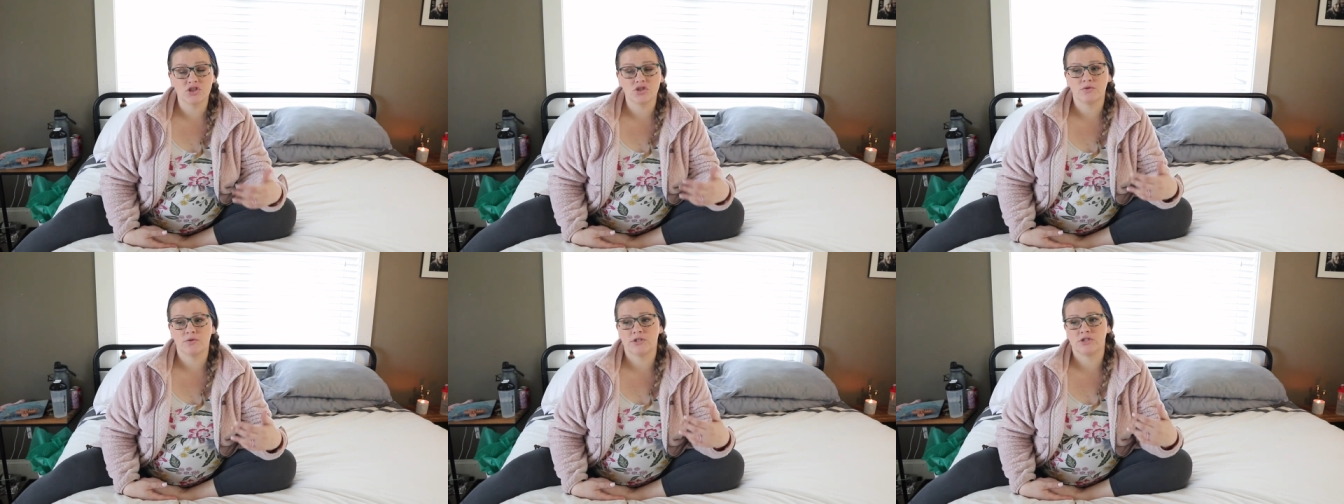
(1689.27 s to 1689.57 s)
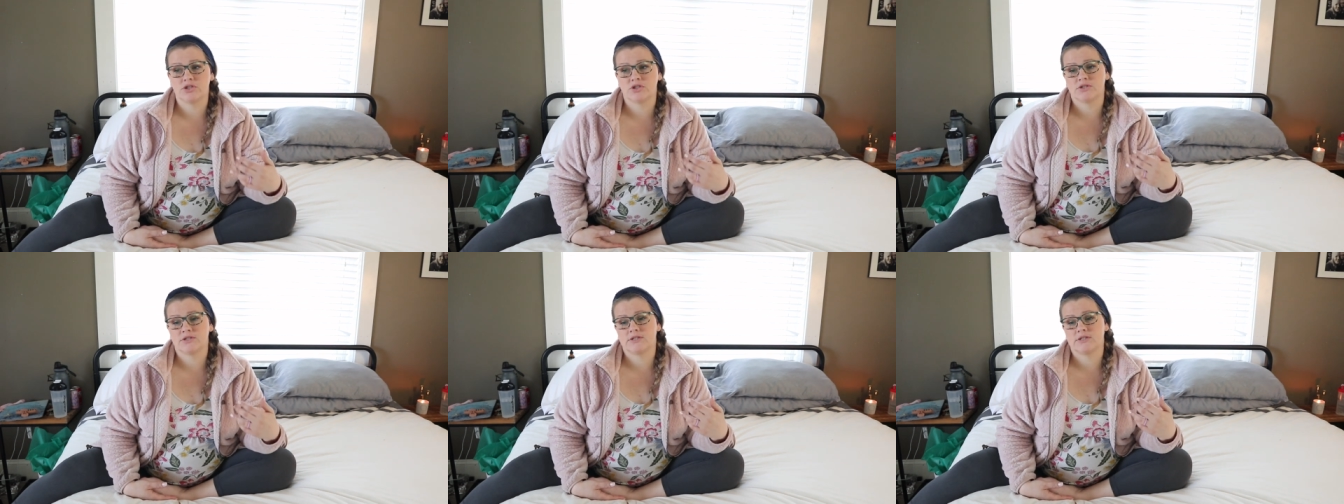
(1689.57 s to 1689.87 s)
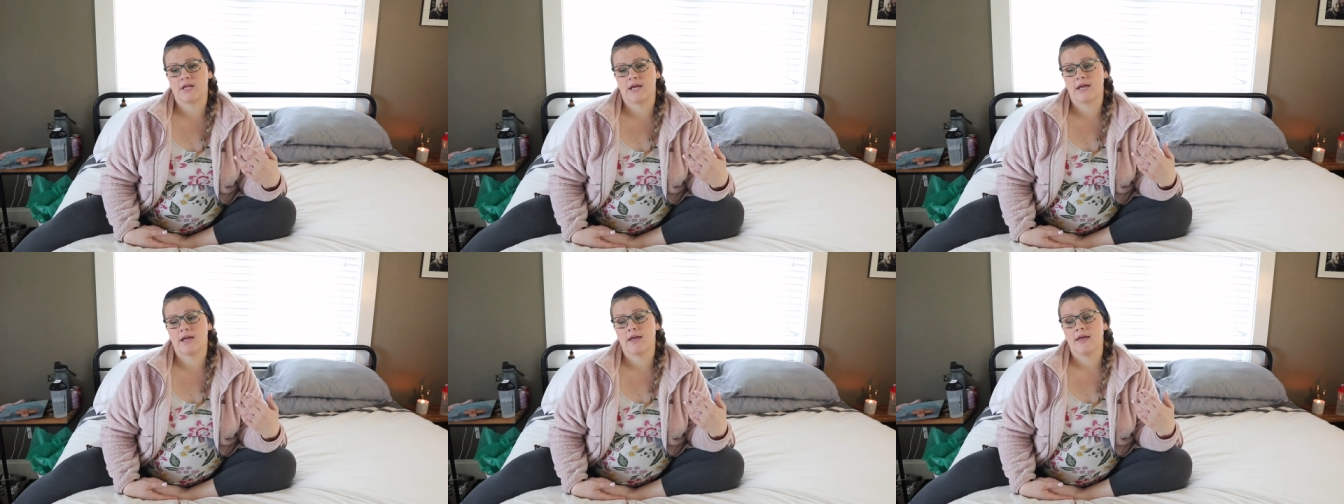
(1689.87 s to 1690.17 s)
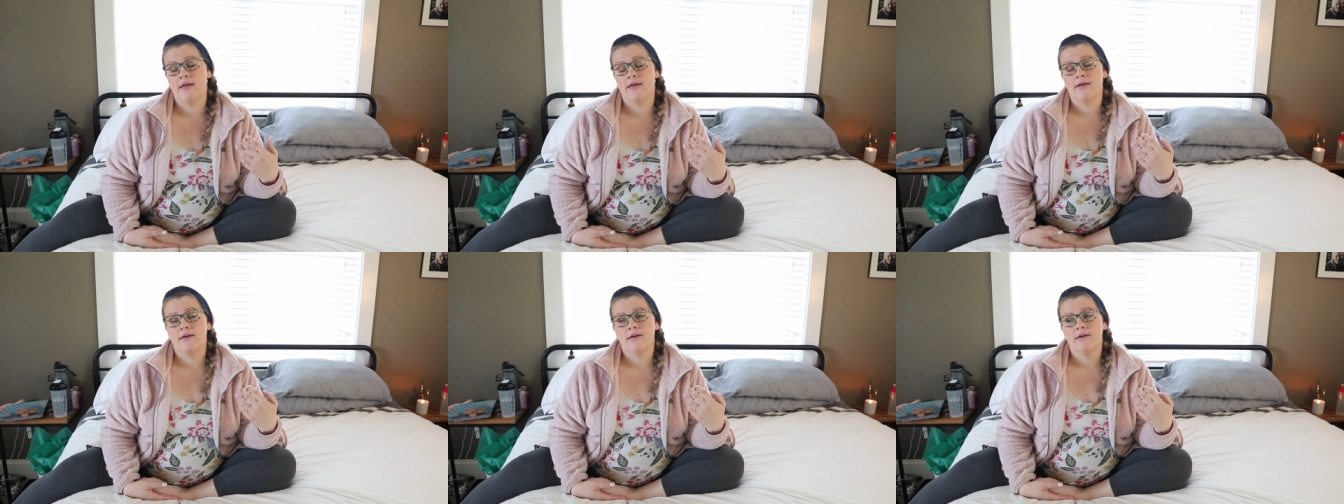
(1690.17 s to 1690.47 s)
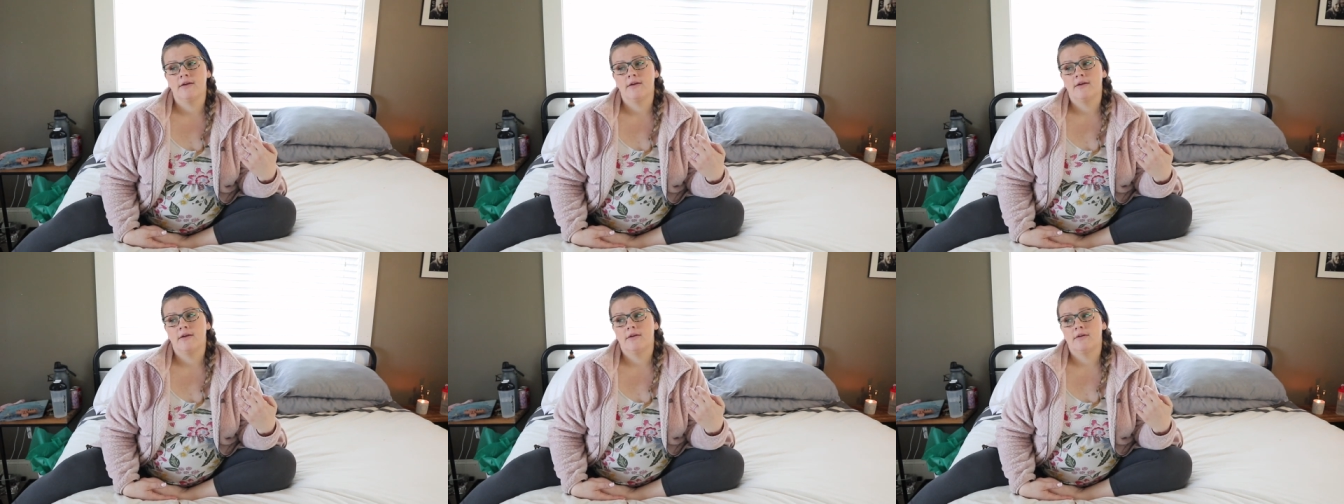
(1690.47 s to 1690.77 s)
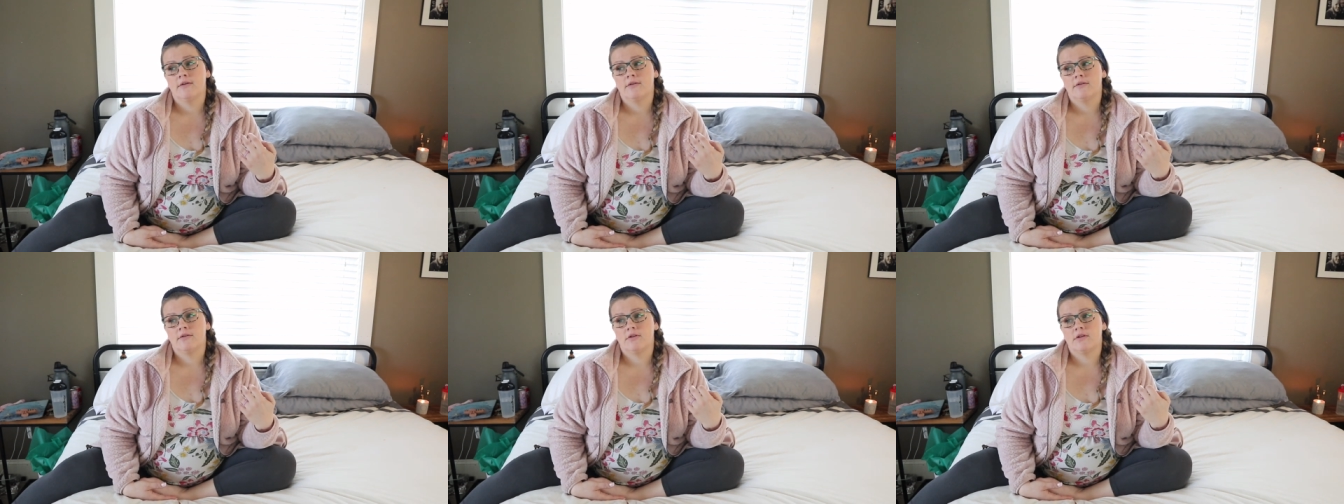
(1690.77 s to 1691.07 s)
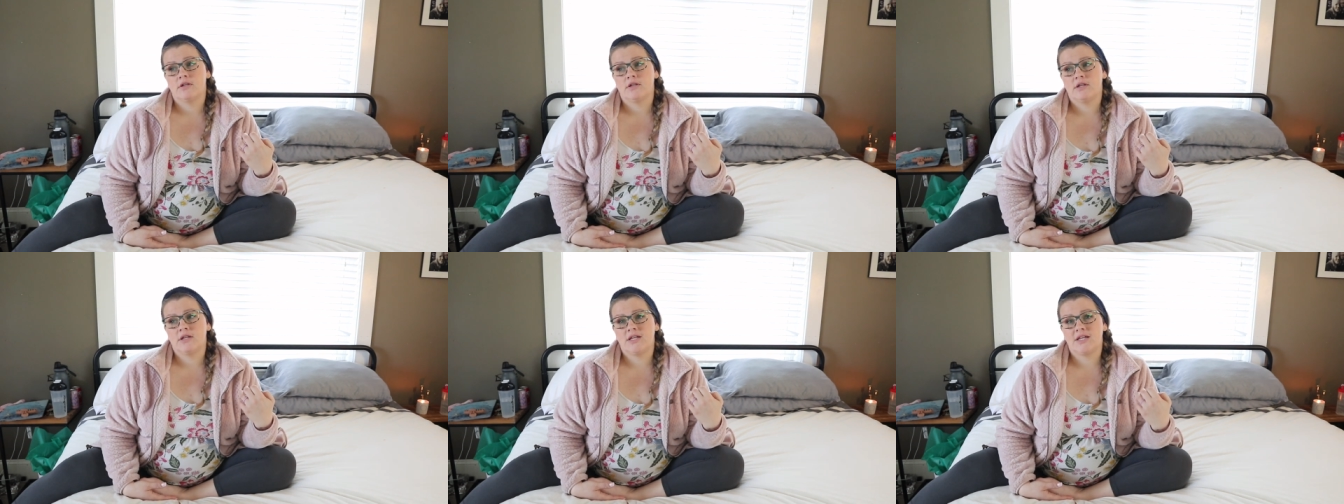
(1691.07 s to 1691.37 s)
you and just like
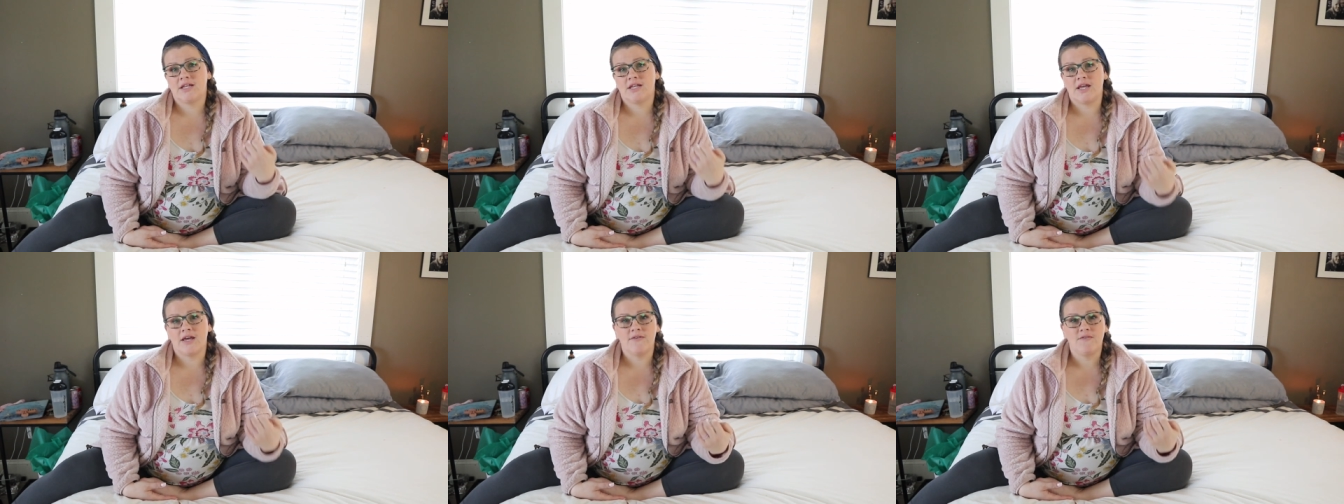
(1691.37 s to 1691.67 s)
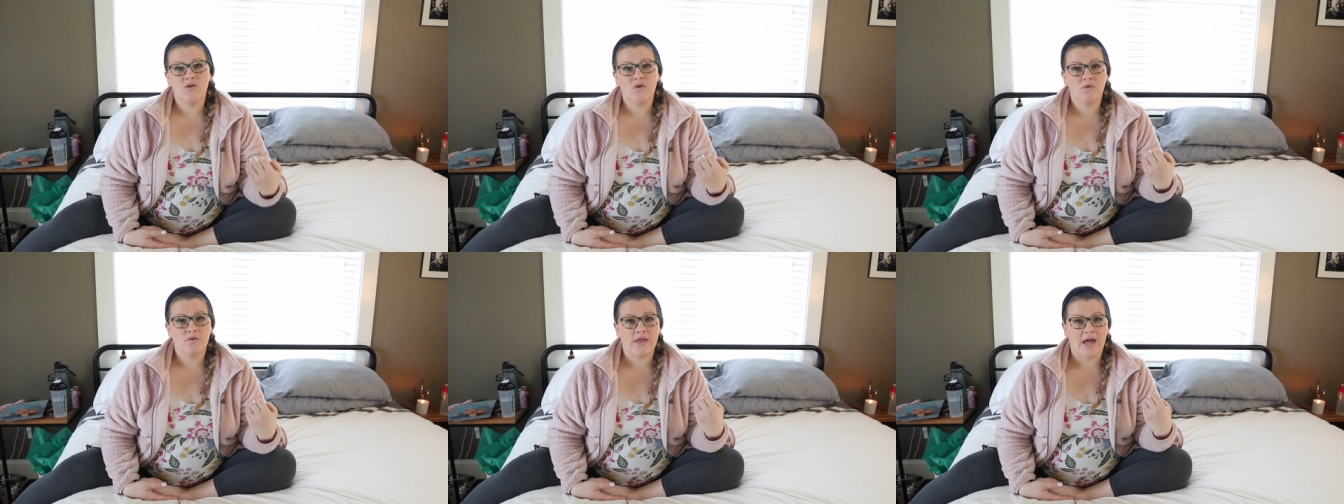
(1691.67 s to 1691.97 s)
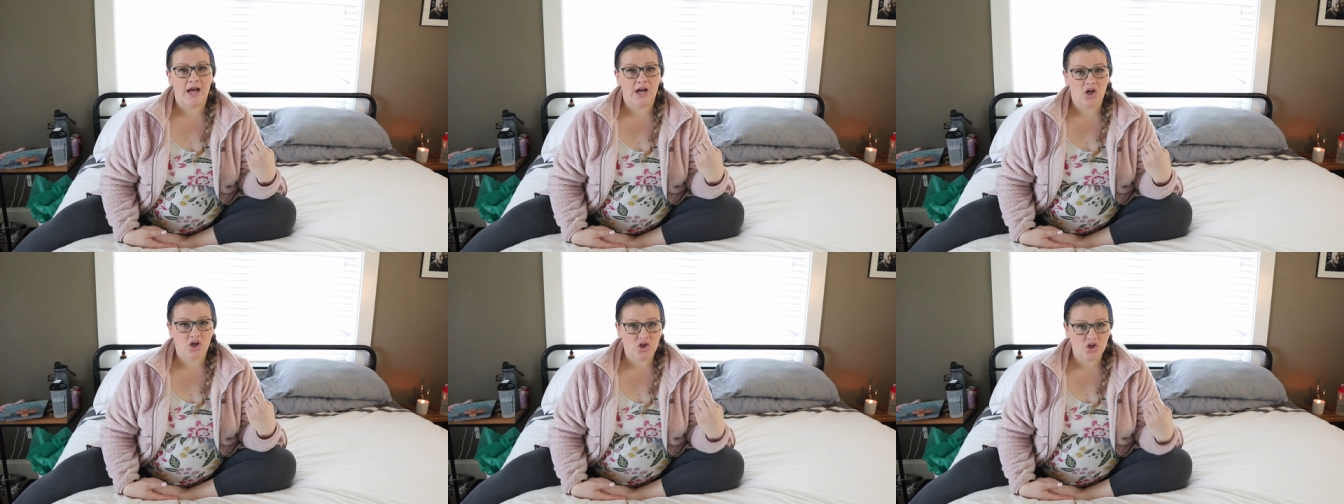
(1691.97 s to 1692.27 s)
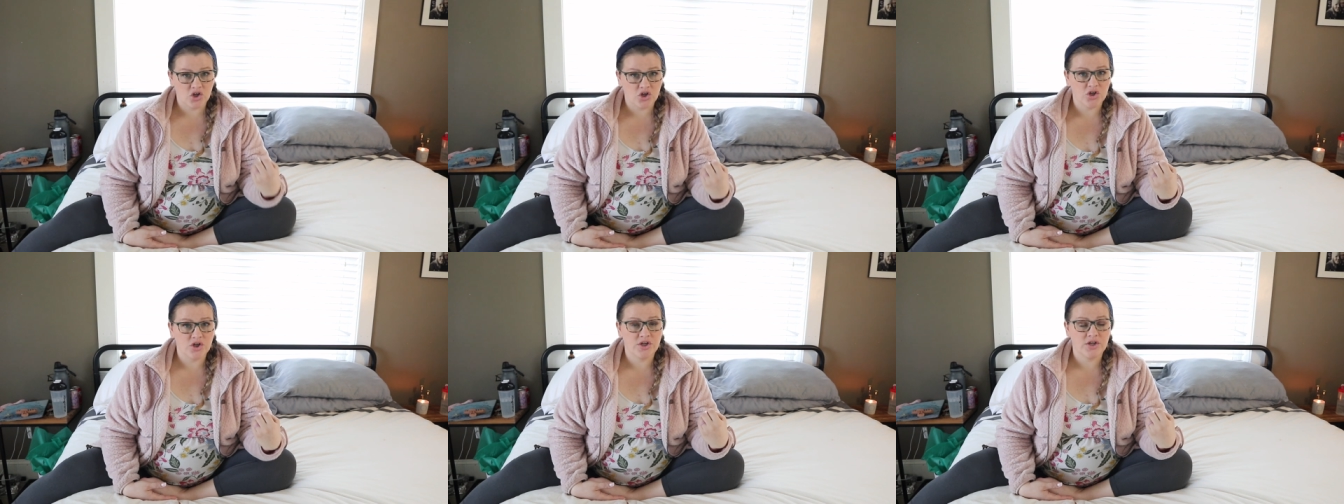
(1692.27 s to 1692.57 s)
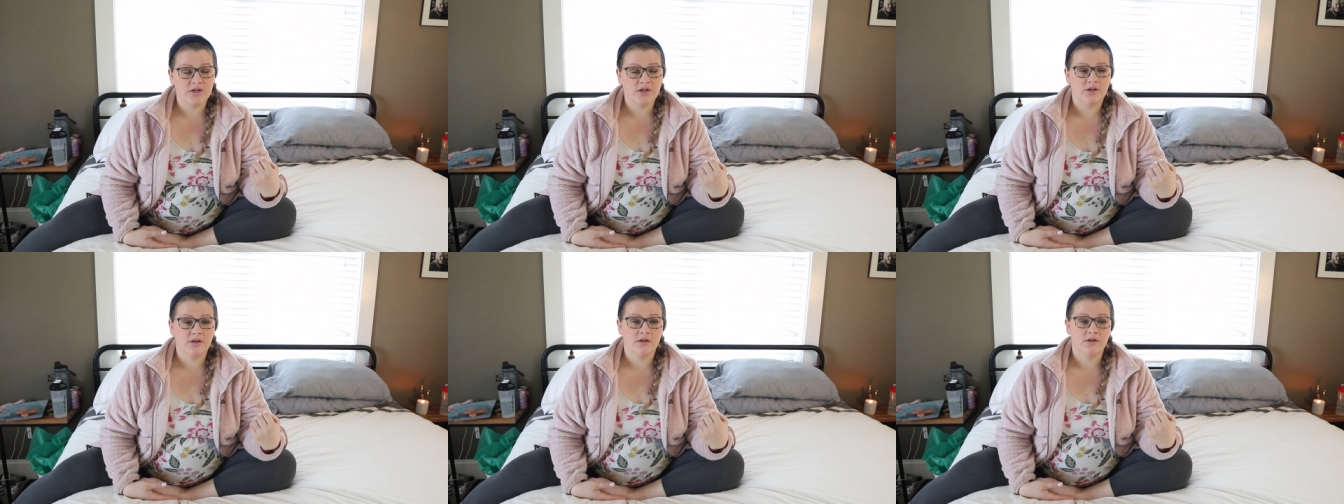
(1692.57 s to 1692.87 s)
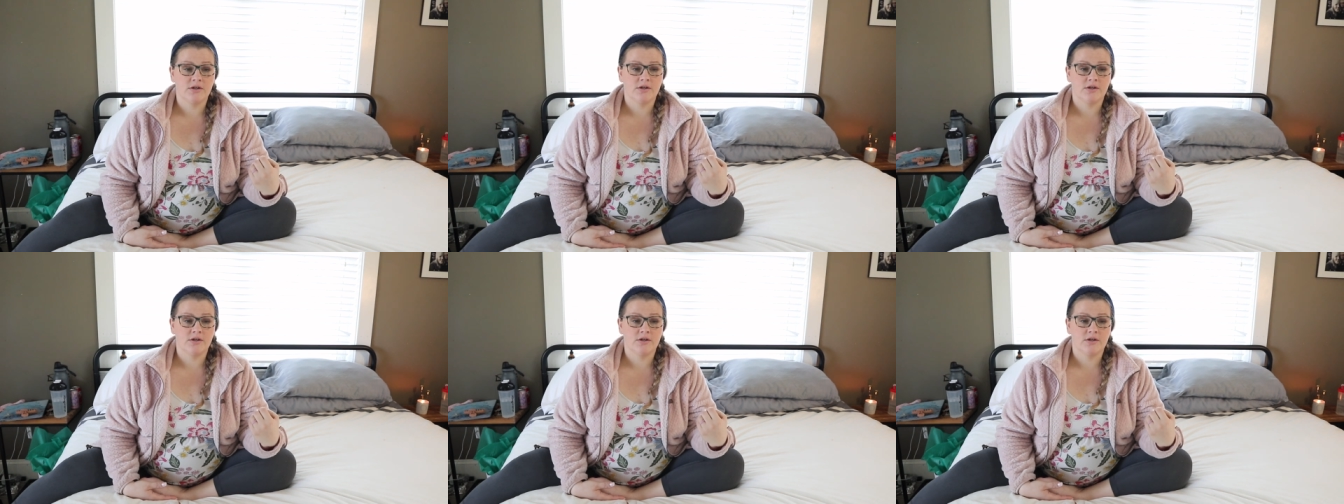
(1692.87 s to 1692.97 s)
give you that good,